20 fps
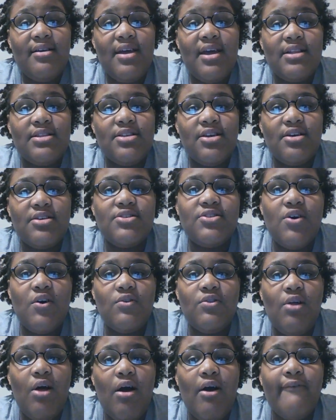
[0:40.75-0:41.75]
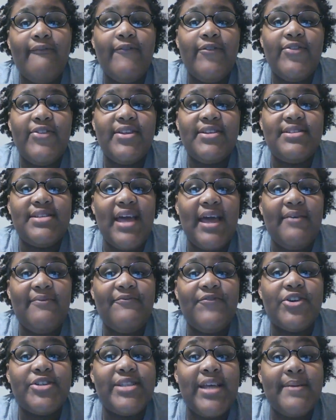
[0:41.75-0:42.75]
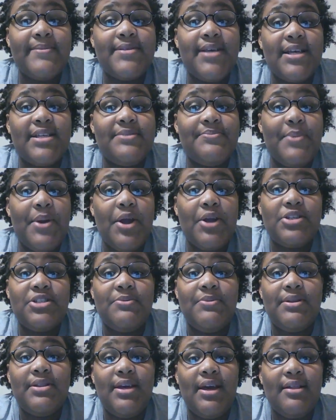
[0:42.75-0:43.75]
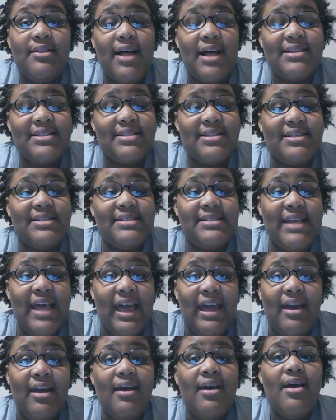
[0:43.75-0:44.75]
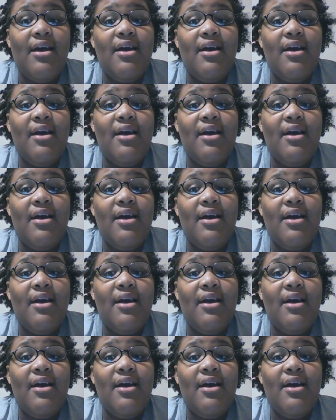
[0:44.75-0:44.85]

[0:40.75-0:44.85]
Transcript: it took so long for same-sex marriage to be legalized in the state.